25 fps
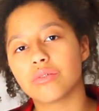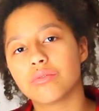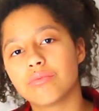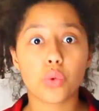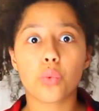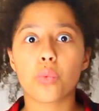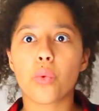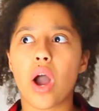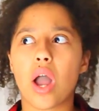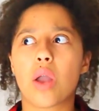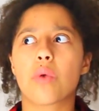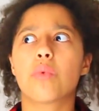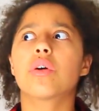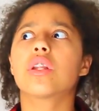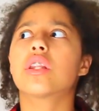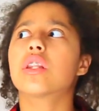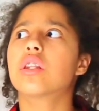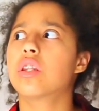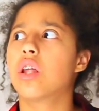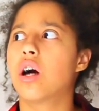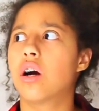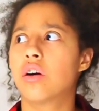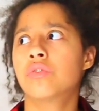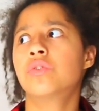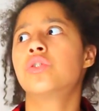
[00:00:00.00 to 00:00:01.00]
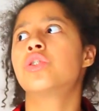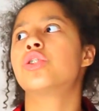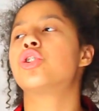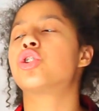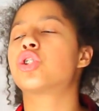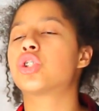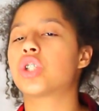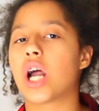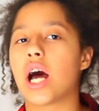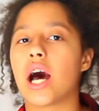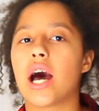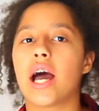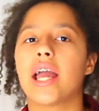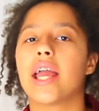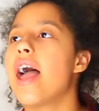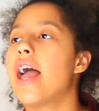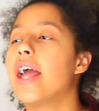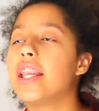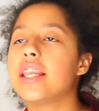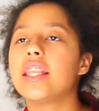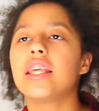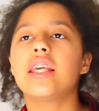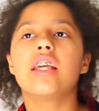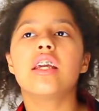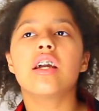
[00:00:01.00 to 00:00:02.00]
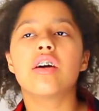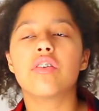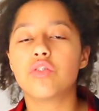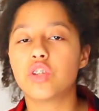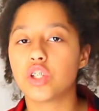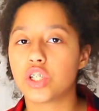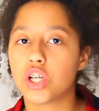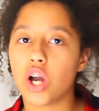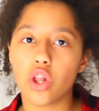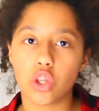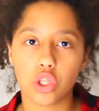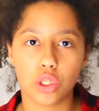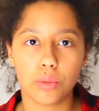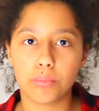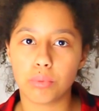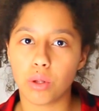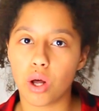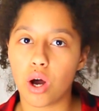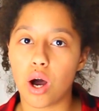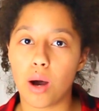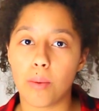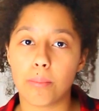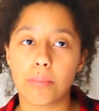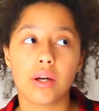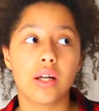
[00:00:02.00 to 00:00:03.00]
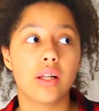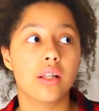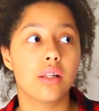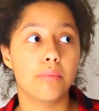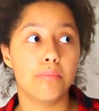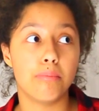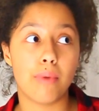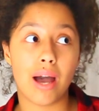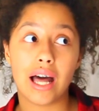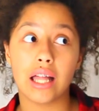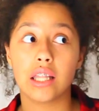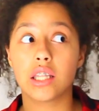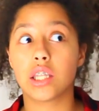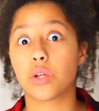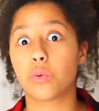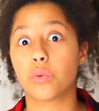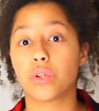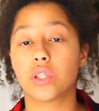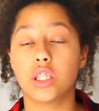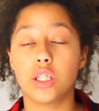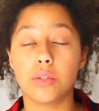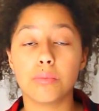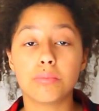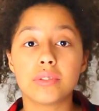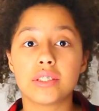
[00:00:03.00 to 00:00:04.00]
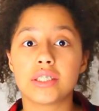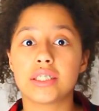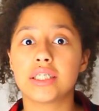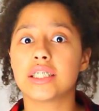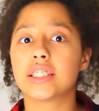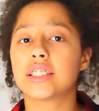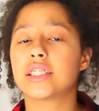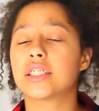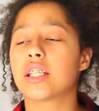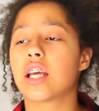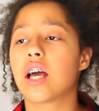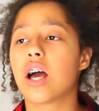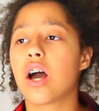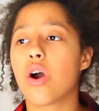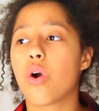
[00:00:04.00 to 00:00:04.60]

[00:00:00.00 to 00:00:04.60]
So I would love to try any of the ColourPop matte liquid lipsticks